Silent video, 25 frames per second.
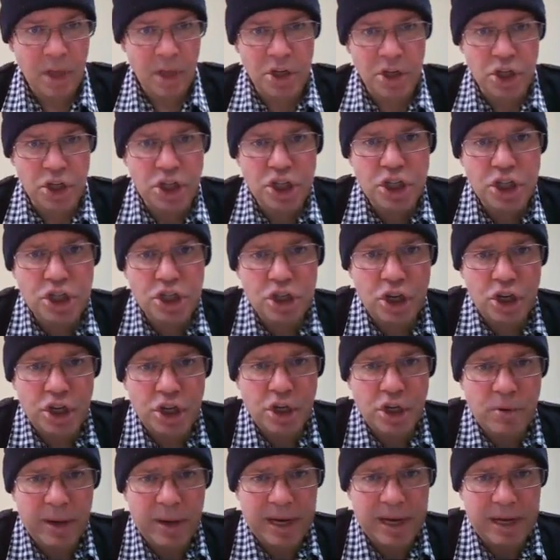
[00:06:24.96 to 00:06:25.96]
Just to show
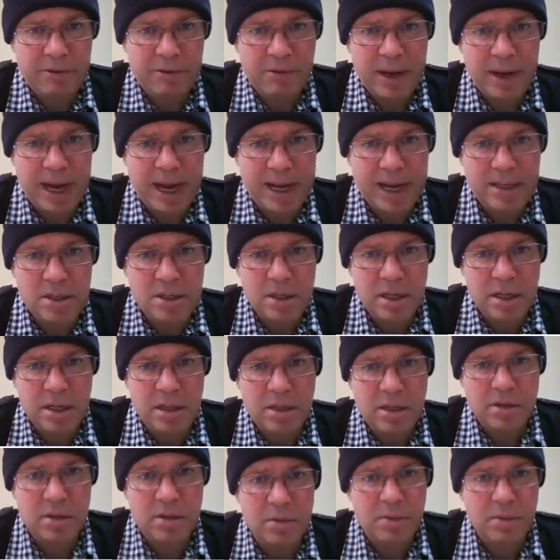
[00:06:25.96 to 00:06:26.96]
you quickly, if we had done
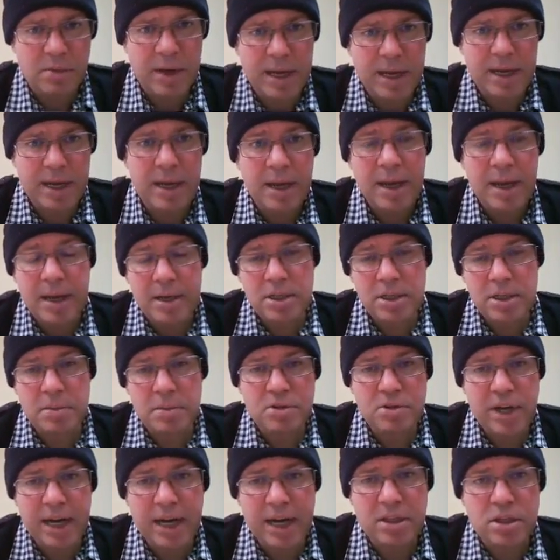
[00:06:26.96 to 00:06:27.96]
it the other way,
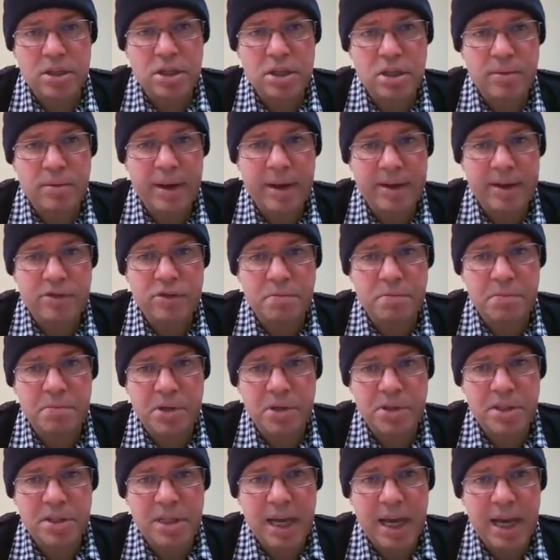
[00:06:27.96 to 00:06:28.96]
subtracted 2x from
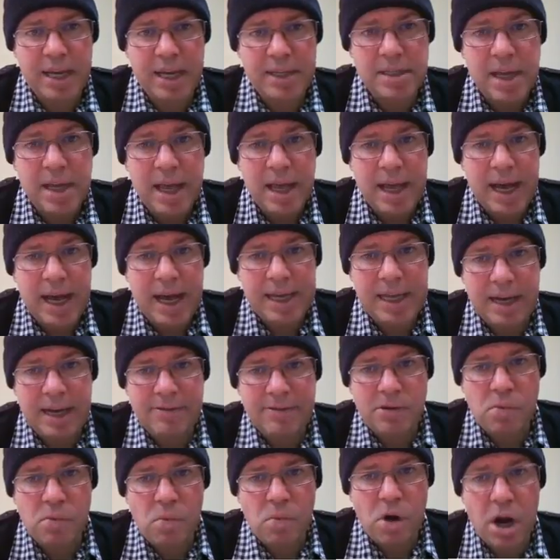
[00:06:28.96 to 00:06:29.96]
both sides, I'd
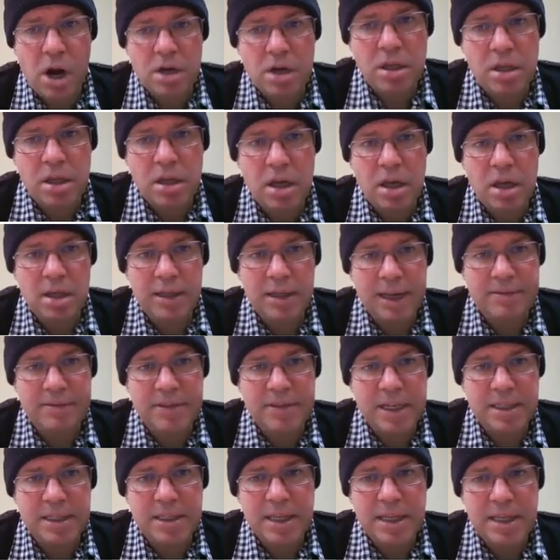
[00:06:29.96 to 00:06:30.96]
have a 1 on the
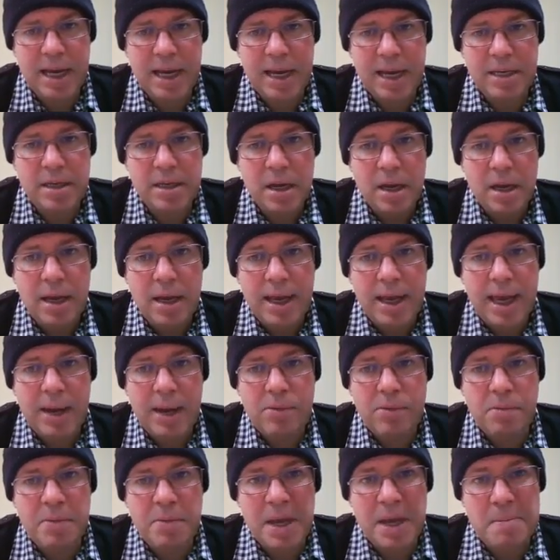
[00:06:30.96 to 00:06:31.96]
left-hand side.
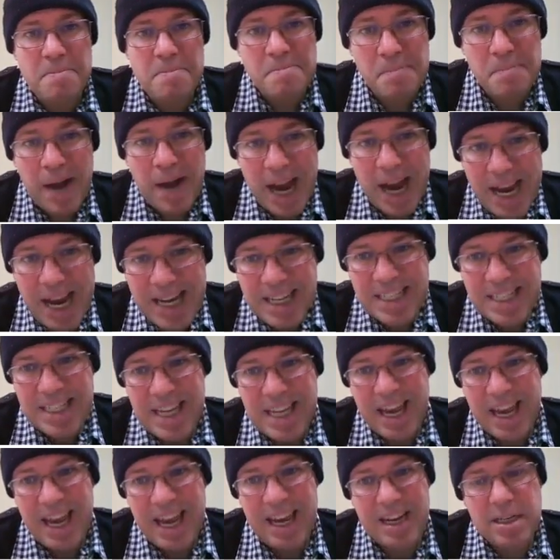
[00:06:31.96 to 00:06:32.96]
It would be a
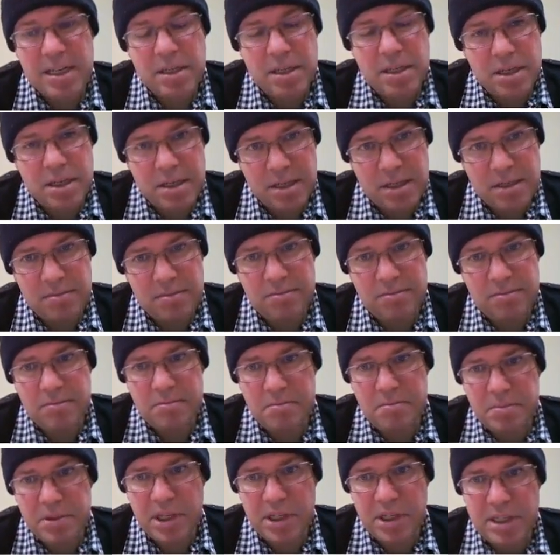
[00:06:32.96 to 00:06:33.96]
minus x, because
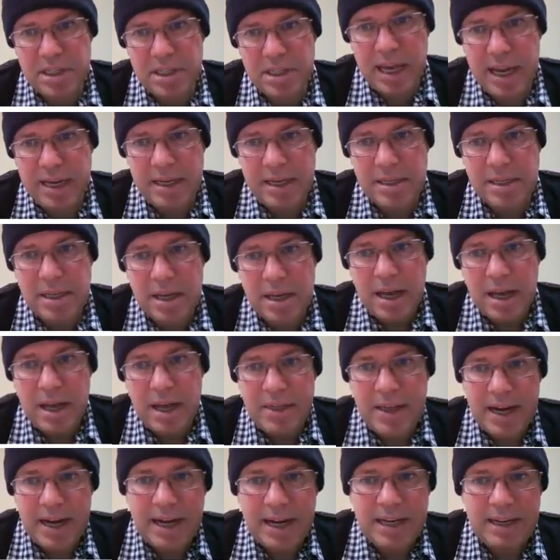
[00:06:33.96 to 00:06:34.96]
plus 8.
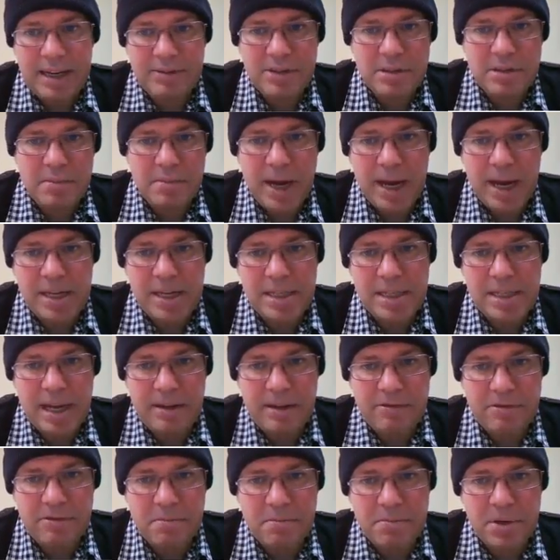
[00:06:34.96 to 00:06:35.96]
Then I'd have to minus
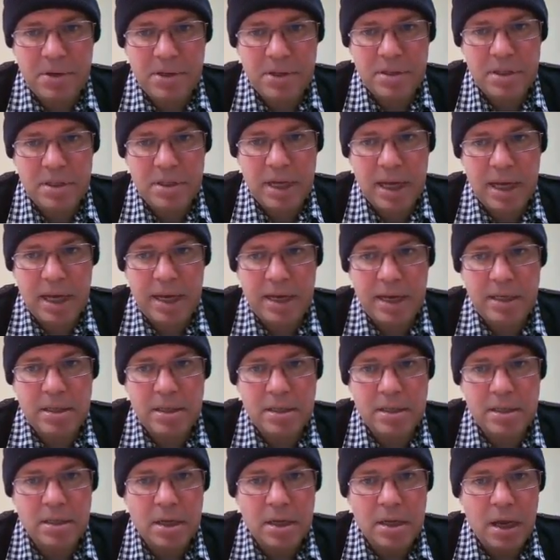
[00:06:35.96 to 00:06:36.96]
8 from both
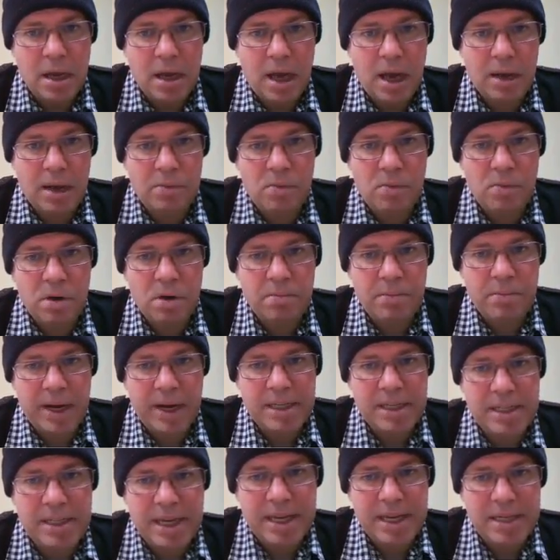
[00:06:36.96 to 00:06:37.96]
sides. And 1
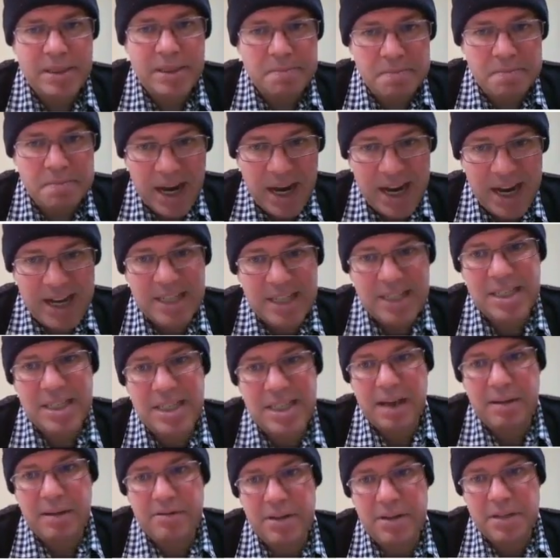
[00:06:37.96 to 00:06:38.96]
minus 8 is minus
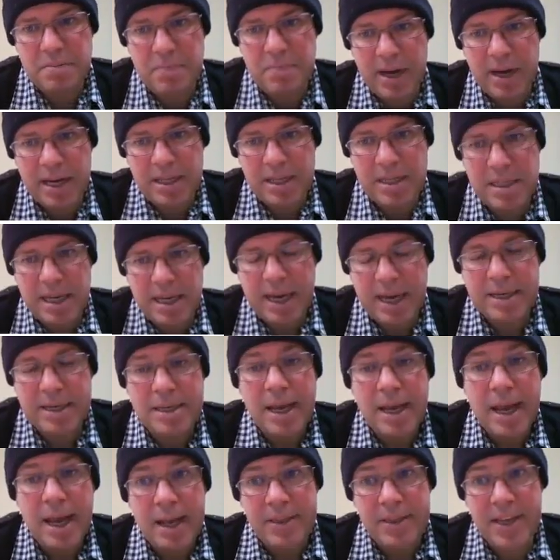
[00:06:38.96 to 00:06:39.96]
7 is minus x.
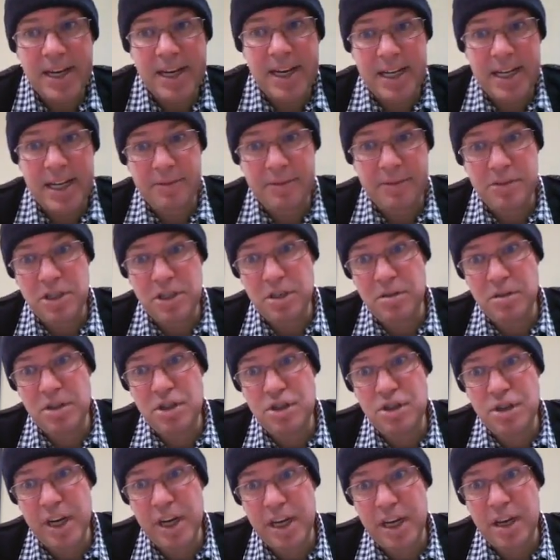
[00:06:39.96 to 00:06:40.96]
Then I'd have to do the
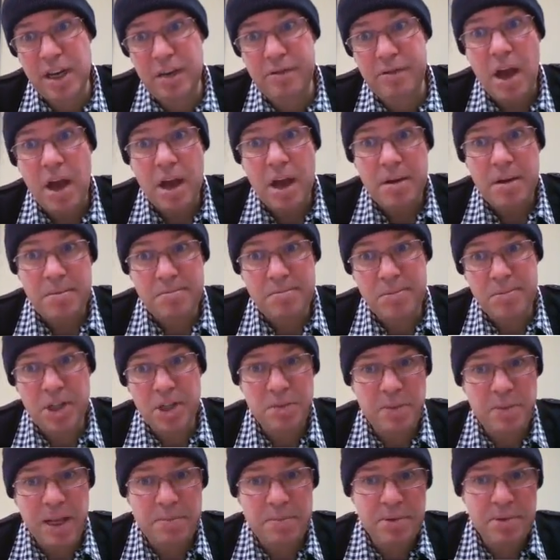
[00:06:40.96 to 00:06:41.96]
trick of
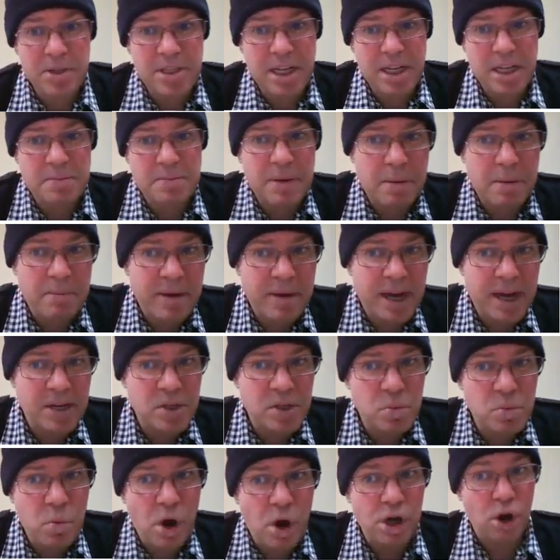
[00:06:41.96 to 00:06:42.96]
multiplying both sides by
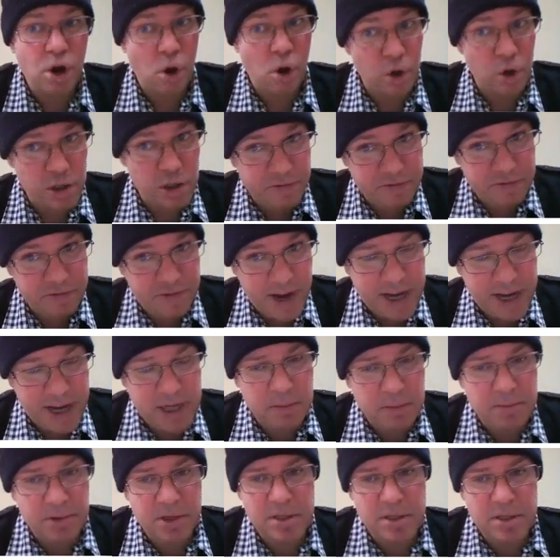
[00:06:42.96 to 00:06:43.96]
minus 1 or
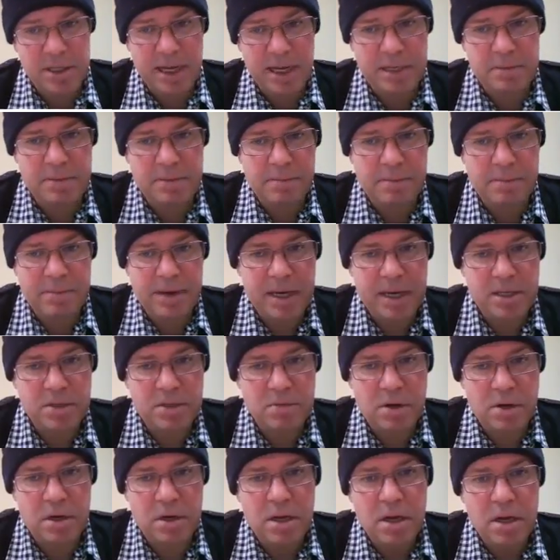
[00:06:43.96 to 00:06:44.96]
dividing both sides by
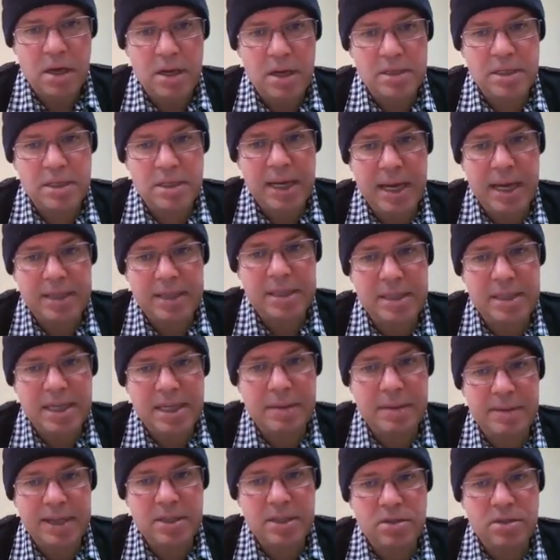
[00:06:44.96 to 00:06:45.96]
minus 1 to get the
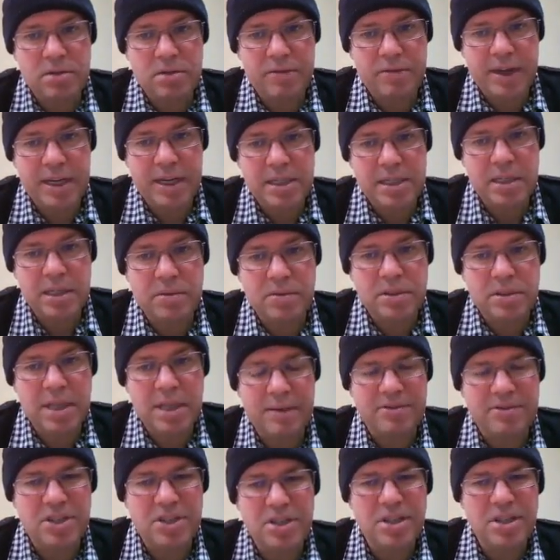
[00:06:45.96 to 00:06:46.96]
same answer of x equals
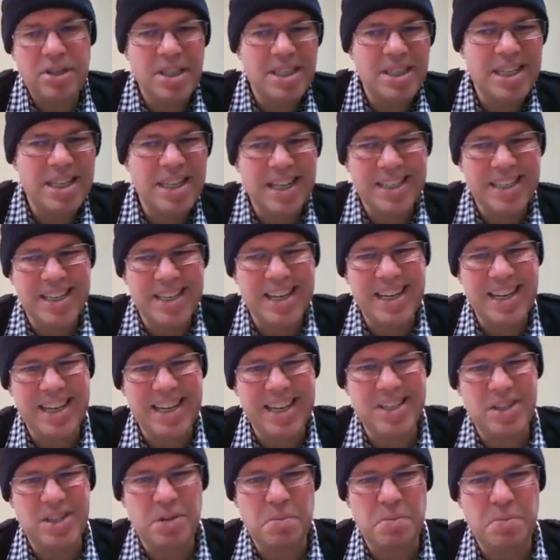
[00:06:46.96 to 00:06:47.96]
7. So you can see that's a
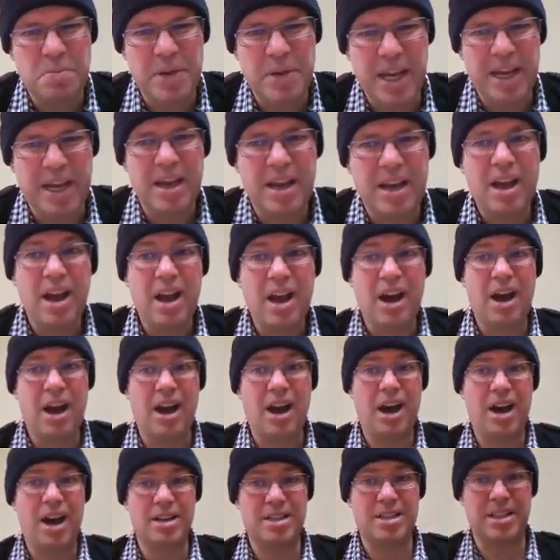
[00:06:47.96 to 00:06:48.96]
little bit
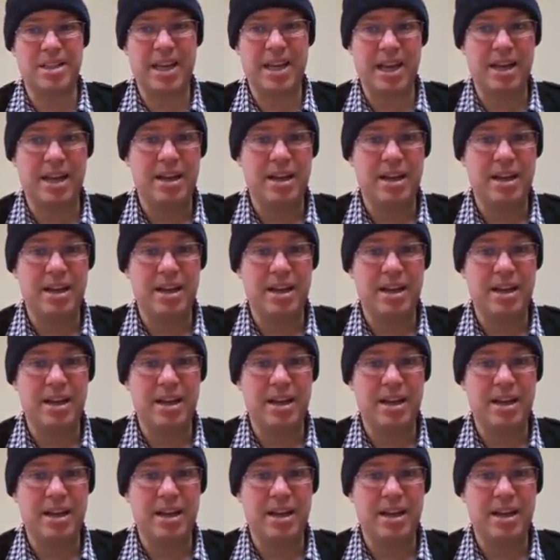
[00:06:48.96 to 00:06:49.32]
harder there.